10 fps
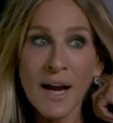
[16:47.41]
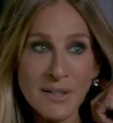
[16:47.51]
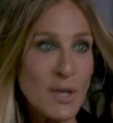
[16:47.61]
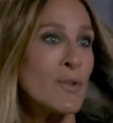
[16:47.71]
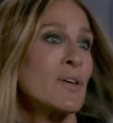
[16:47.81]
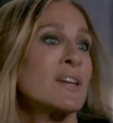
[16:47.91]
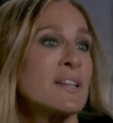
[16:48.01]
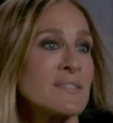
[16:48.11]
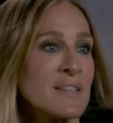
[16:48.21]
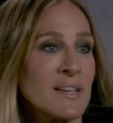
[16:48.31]
I know that it
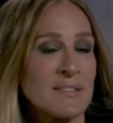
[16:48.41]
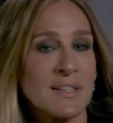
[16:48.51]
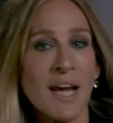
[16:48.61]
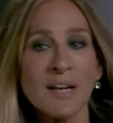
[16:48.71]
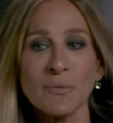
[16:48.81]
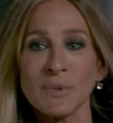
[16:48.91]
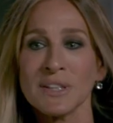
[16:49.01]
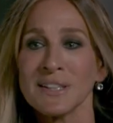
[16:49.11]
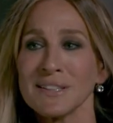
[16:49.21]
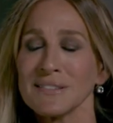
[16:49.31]
exists. And I don't
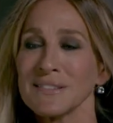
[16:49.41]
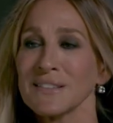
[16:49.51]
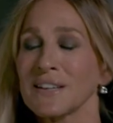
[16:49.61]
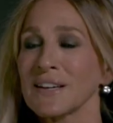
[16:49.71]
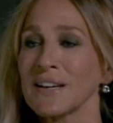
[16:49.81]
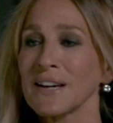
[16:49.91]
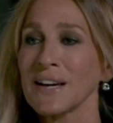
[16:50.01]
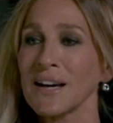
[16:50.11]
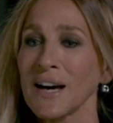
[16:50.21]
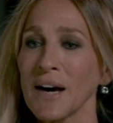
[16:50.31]
really,
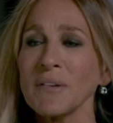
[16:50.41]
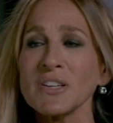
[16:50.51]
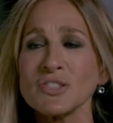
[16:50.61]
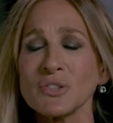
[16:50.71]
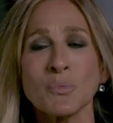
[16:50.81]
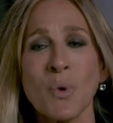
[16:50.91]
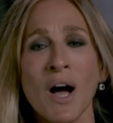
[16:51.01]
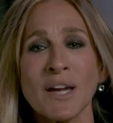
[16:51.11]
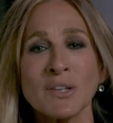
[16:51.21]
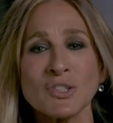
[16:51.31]
I'm not sure
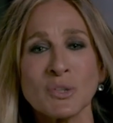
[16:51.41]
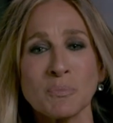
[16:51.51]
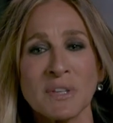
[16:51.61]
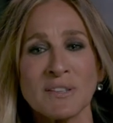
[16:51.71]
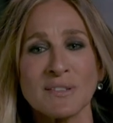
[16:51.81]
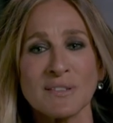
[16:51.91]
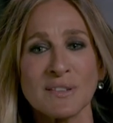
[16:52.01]
why it should be.